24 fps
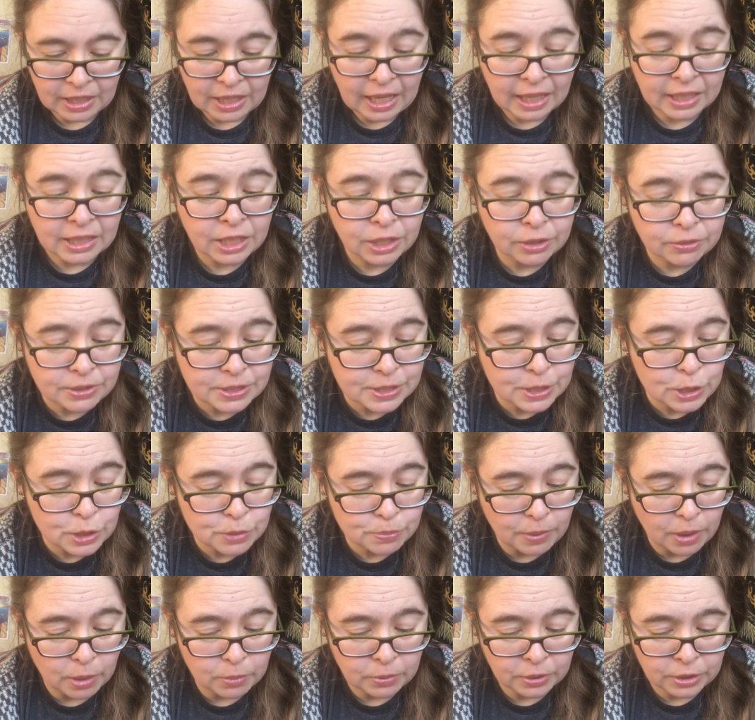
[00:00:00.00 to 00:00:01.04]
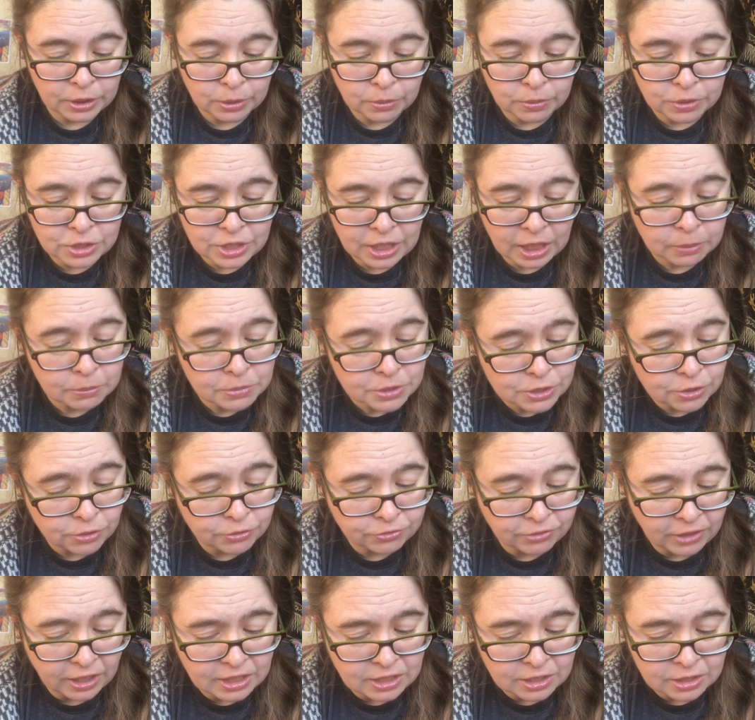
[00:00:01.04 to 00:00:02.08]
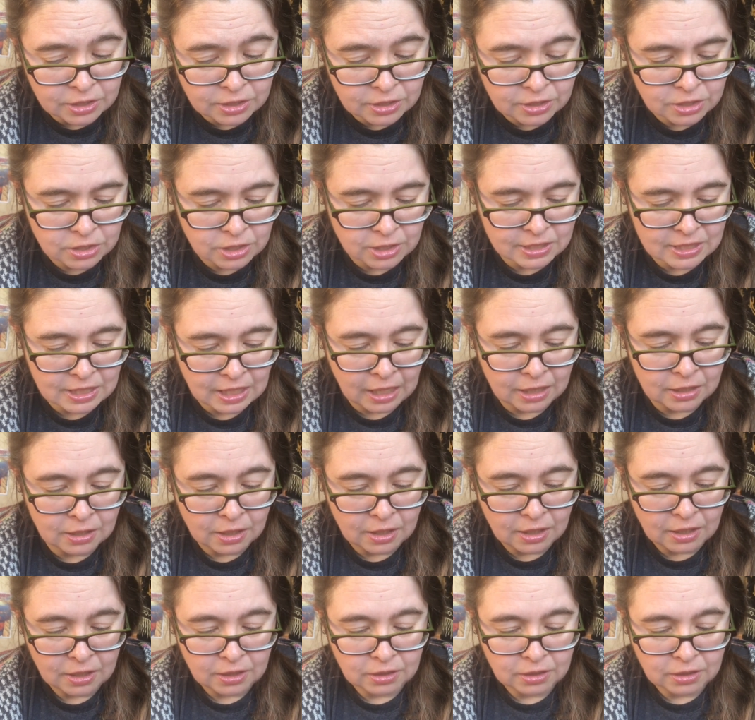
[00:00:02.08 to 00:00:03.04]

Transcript: "And here is the spot where you and Jane were so frightened," she said,